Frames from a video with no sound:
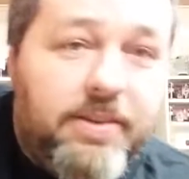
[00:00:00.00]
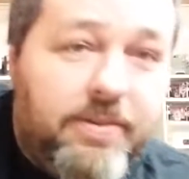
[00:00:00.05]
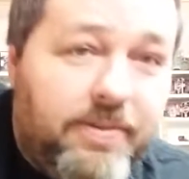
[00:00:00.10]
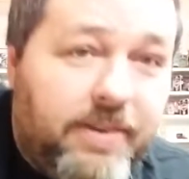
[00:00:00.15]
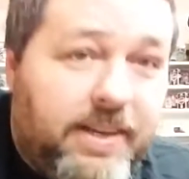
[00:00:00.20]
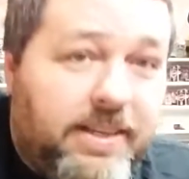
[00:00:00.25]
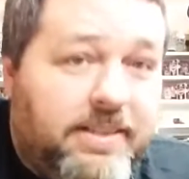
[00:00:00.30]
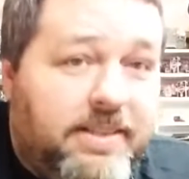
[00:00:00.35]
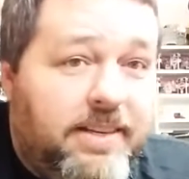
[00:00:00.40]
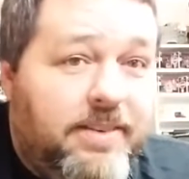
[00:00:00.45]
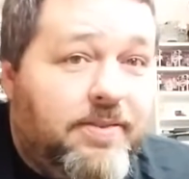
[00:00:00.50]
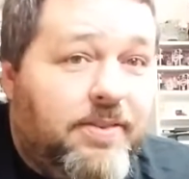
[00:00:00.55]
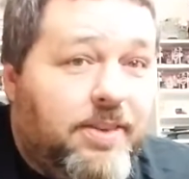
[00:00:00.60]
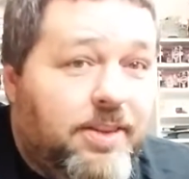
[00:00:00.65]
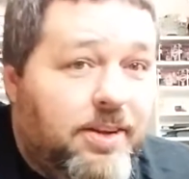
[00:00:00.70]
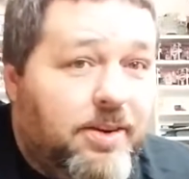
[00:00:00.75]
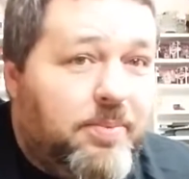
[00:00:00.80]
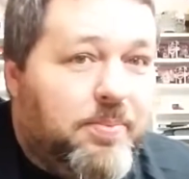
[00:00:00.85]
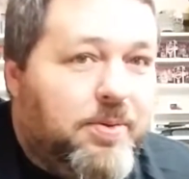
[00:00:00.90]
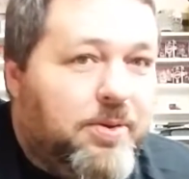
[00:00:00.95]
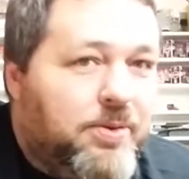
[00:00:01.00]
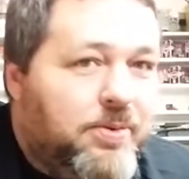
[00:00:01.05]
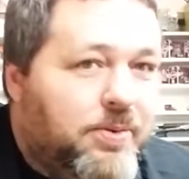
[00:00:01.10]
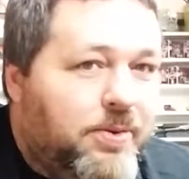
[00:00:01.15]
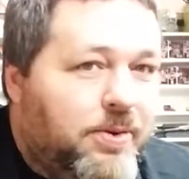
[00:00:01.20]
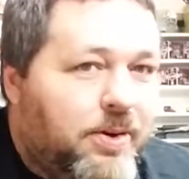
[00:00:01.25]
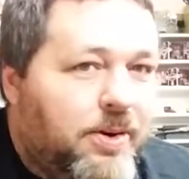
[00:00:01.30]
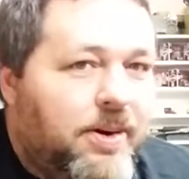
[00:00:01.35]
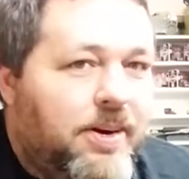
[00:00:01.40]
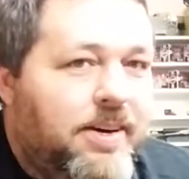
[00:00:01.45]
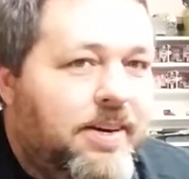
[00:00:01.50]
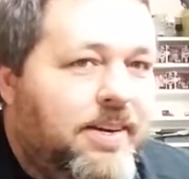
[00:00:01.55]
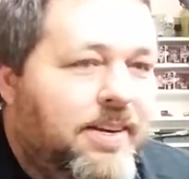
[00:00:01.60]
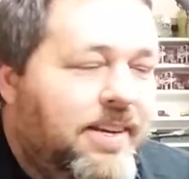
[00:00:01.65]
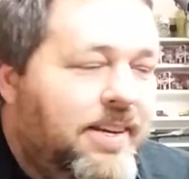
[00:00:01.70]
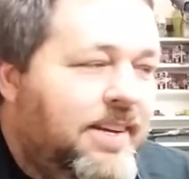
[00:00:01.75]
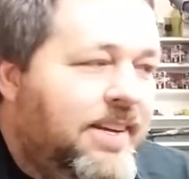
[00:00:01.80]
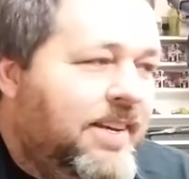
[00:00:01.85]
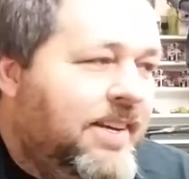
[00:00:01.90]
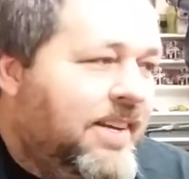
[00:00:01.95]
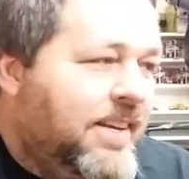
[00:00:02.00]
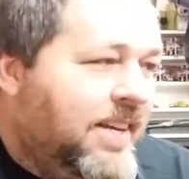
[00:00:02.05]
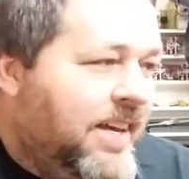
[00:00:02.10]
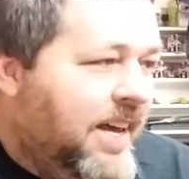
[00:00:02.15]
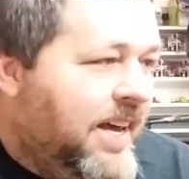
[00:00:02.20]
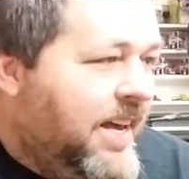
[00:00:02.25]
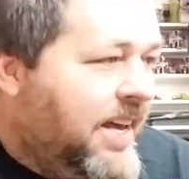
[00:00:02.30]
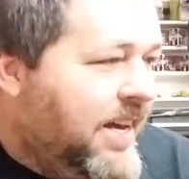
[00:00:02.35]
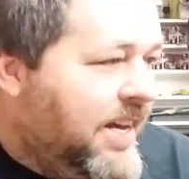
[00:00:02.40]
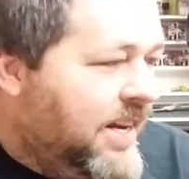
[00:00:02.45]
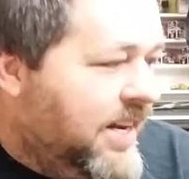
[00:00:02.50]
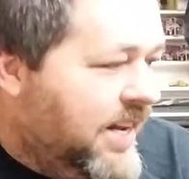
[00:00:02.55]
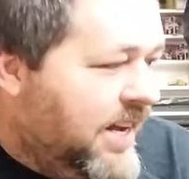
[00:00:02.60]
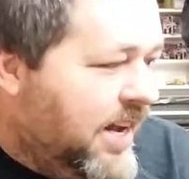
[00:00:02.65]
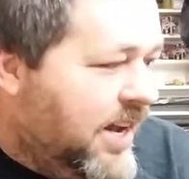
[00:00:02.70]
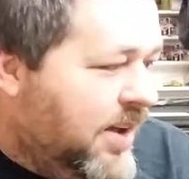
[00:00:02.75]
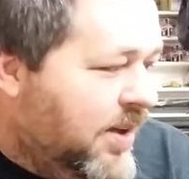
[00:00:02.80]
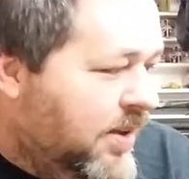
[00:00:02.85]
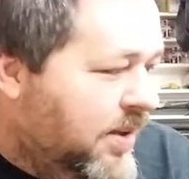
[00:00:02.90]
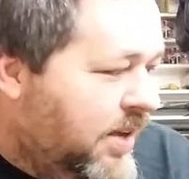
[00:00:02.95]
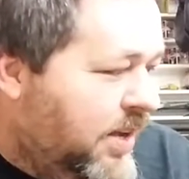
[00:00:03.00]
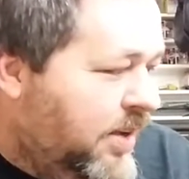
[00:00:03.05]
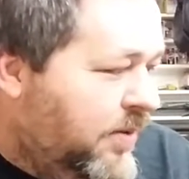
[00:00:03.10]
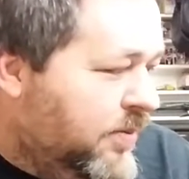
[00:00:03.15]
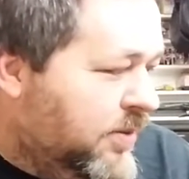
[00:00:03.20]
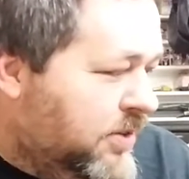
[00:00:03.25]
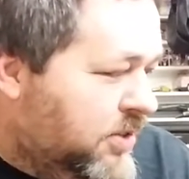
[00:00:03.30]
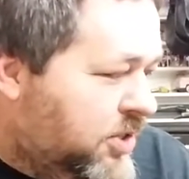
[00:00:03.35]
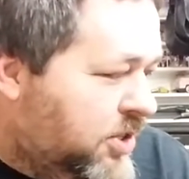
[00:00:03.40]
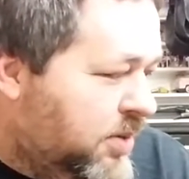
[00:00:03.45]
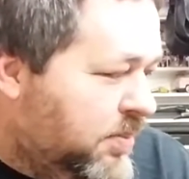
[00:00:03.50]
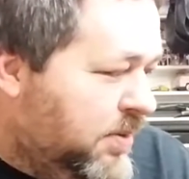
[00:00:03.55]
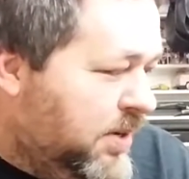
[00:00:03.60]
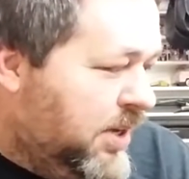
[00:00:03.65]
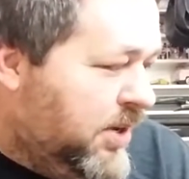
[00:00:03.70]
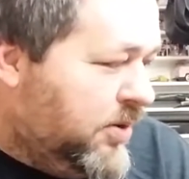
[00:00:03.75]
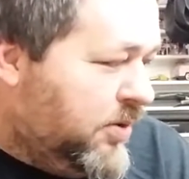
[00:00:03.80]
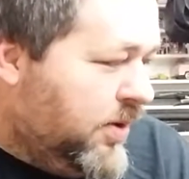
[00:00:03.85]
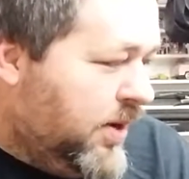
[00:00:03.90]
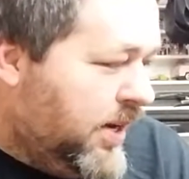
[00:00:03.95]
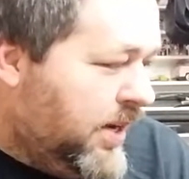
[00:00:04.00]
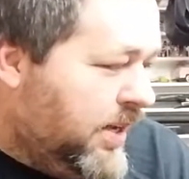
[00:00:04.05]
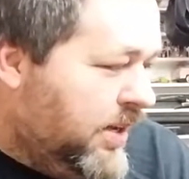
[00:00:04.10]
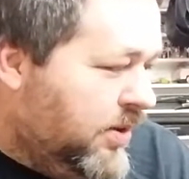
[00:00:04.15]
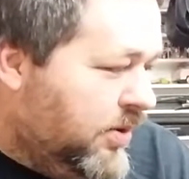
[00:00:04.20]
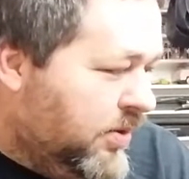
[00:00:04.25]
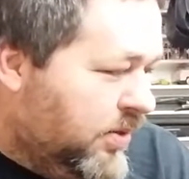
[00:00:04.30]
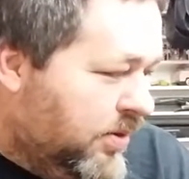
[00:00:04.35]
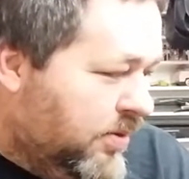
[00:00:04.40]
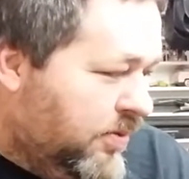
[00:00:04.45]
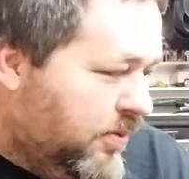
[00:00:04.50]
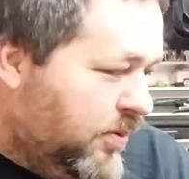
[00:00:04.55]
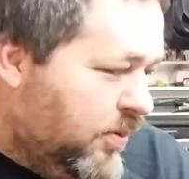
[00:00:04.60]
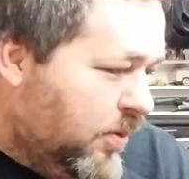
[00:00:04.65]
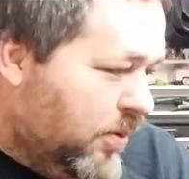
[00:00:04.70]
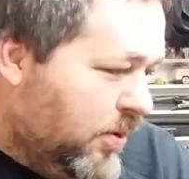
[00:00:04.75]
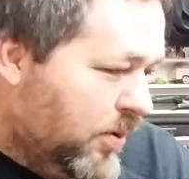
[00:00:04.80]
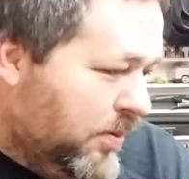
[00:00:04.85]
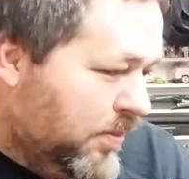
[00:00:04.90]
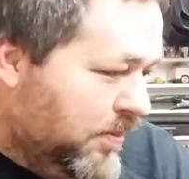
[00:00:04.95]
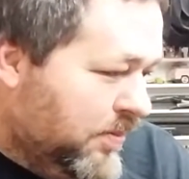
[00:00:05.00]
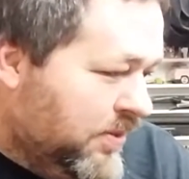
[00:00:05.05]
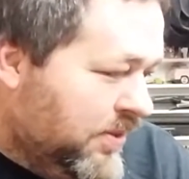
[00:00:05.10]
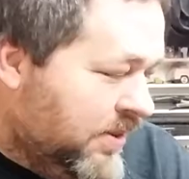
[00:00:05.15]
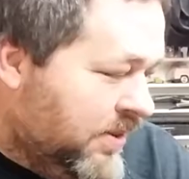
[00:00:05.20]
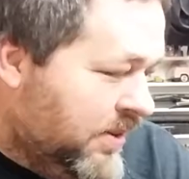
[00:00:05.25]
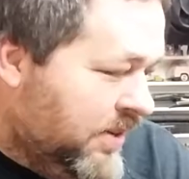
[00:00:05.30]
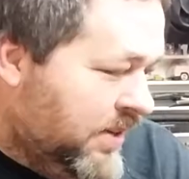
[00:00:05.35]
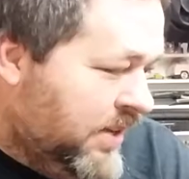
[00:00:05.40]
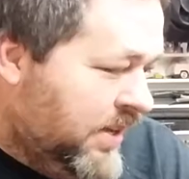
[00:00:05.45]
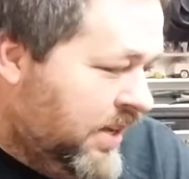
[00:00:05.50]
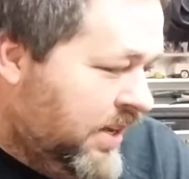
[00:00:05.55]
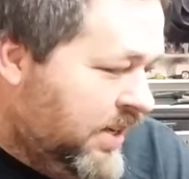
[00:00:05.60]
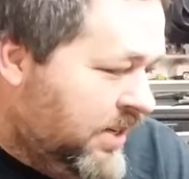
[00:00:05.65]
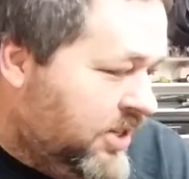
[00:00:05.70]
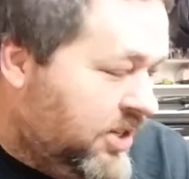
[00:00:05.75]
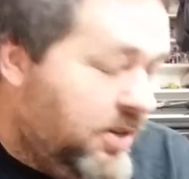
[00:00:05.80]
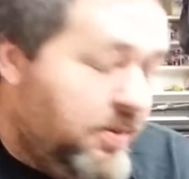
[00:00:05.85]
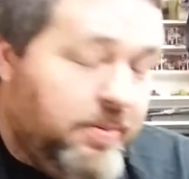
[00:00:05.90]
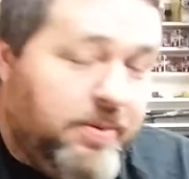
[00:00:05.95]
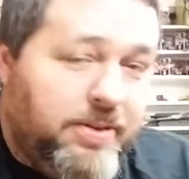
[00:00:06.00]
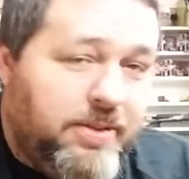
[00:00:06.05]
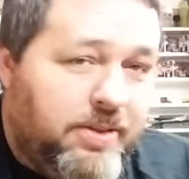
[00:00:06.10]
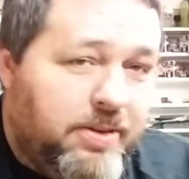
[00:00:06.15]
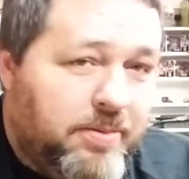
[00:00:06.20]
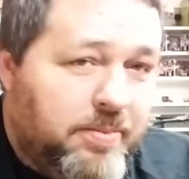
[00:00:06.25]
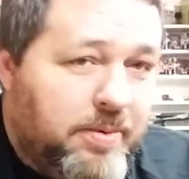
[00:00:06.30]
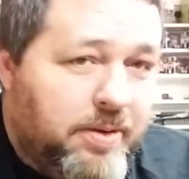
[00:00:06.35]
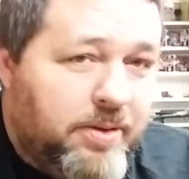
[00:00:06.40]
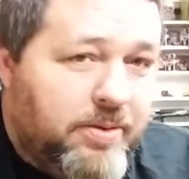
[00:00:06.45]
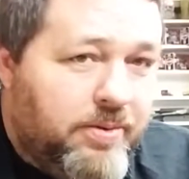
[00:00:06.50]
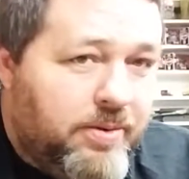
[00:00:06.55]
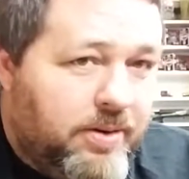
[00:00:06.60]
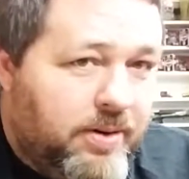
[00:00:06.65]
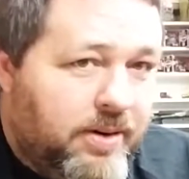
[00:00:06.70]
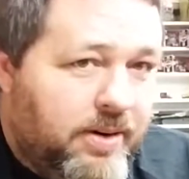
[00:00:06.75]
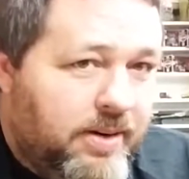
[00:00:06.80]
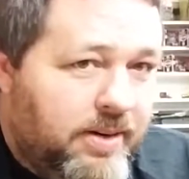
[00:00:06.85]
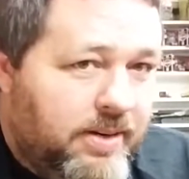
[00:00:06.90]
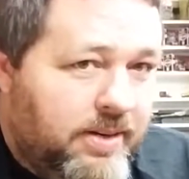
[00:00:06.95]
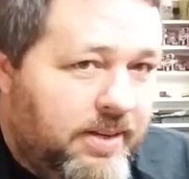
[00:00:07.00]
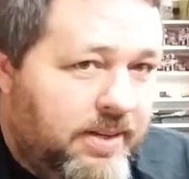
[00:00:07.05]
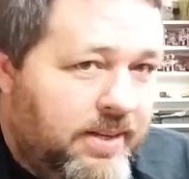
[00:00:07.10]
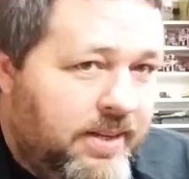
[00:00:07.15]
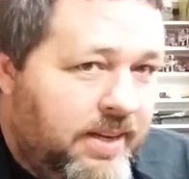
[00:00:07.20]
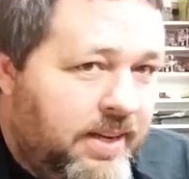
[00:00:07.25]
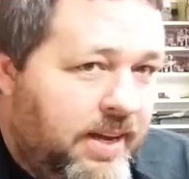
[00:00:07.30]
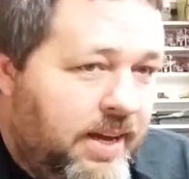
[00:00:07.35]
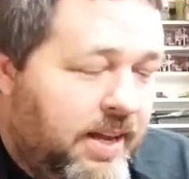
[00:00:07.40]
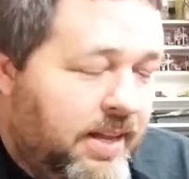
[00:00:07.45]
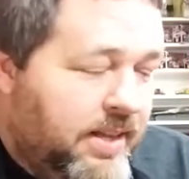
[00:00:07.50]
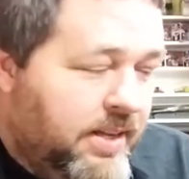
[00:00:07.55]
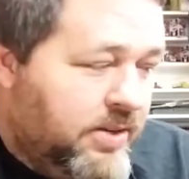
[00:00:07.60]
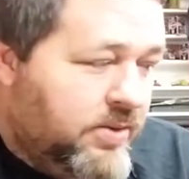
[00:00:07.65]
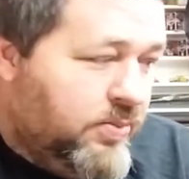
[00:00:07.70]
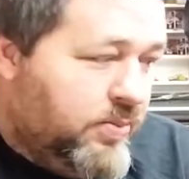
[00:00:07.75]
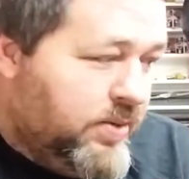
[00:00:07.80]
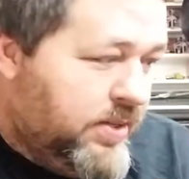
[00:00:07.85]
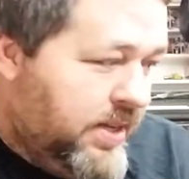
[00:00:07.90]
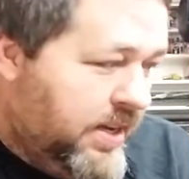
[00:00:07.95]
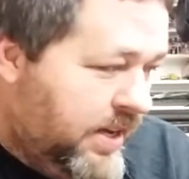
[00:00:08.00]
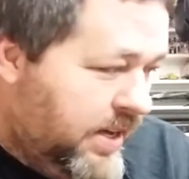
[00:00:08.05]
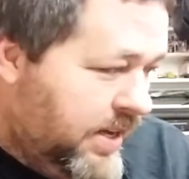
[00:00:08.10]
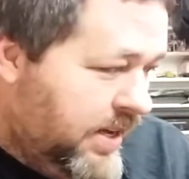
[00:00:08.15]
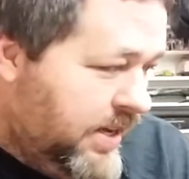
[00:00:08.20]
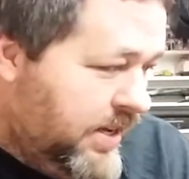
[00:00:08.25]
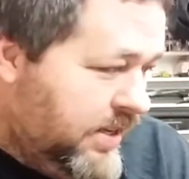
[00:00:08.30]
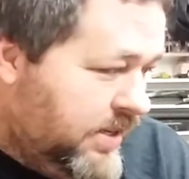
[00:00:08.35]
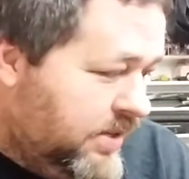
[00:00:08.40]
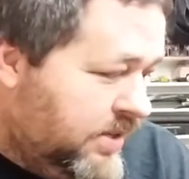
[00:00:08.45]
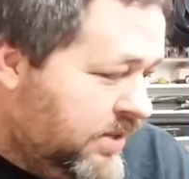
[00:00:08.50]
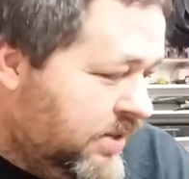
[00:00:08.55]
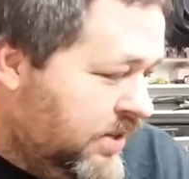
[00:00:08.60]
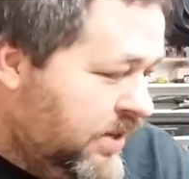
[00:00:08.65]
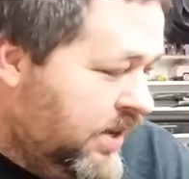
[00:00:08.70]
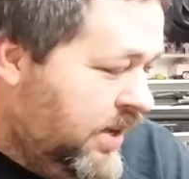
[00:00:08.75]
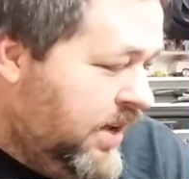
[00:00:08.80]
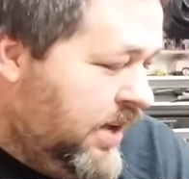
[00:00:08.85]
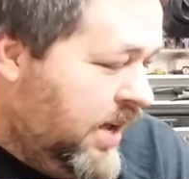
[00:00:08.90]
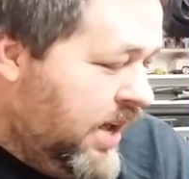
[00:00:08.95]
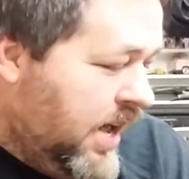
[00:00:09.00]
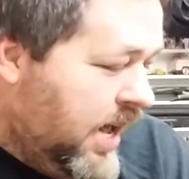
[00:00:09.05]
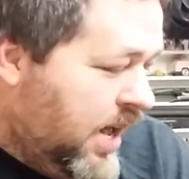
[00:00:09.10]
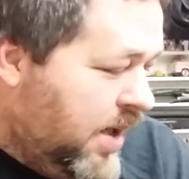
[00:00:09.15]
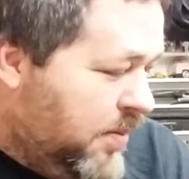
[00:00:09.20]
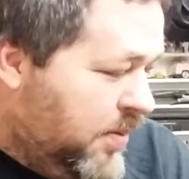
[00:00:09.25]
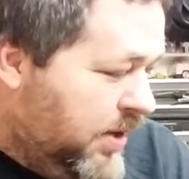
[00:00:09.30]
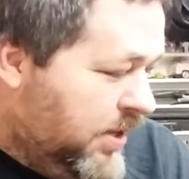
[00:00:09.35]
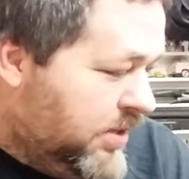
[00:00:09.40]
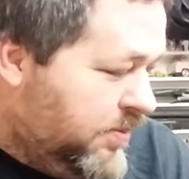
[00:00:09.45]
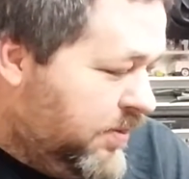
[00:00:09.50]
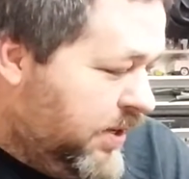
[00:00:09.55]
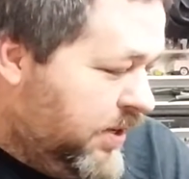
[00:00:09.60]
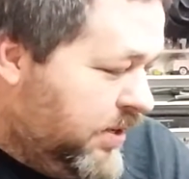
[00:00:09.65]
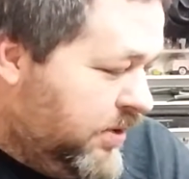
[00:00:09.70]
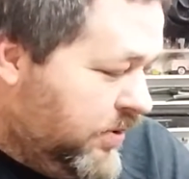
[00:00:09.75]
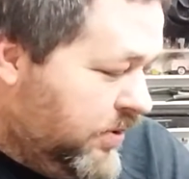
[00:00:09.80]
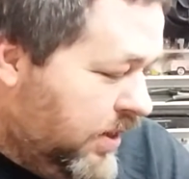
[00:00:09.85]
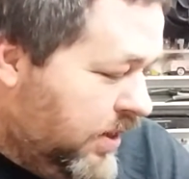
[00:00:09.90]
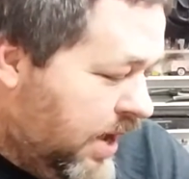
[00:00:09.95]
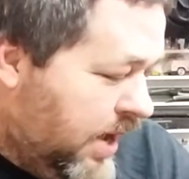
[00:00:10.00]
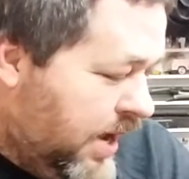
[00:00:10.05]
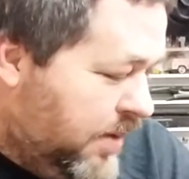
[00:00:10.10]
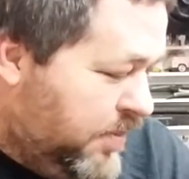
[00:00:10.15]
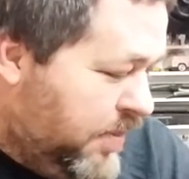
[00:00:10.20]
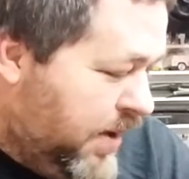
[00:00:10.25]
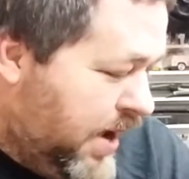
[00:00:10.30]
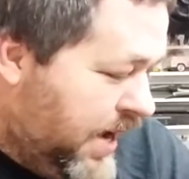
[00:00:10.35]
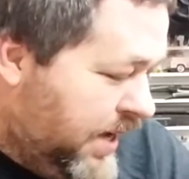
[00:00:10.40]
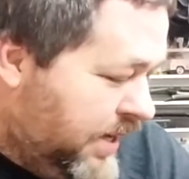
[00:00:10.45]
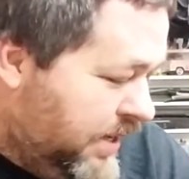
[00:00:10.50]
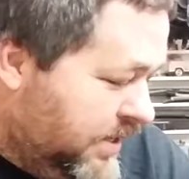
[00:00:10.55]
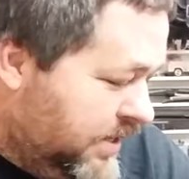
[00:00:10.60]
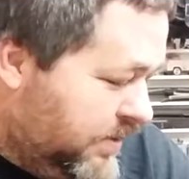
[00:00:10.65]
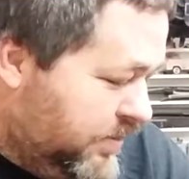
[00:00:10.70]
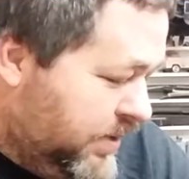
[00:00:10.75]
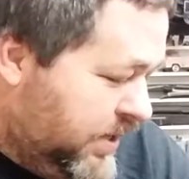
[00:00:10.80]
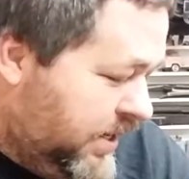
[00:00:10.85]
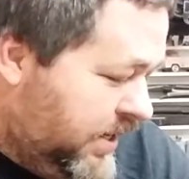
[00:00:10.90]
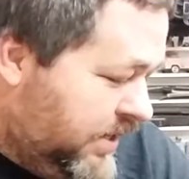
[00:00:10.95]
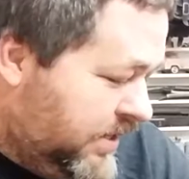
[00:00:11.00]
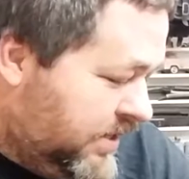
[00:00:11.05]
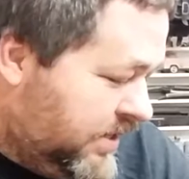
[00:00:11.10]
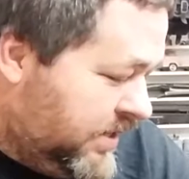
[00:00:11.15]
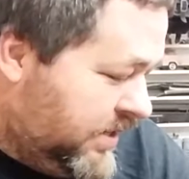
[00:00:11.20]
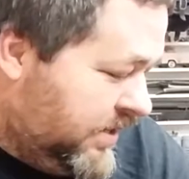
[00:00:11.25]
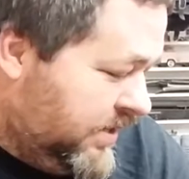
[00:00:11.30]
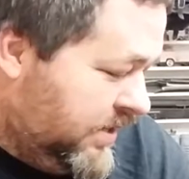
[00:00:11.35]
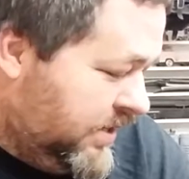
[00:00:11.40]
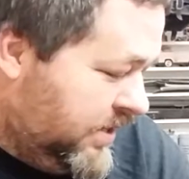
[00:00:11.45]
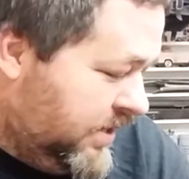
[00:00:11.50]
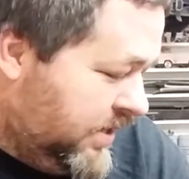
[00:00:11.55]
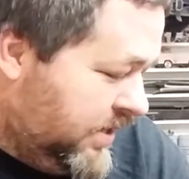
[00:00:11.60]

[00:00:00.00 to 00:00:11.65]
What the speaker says: the Festiva little blue car. And he was Jiminy Cricket on the forums. She was little blue car. This was his. It's been to a lot of Madness meets.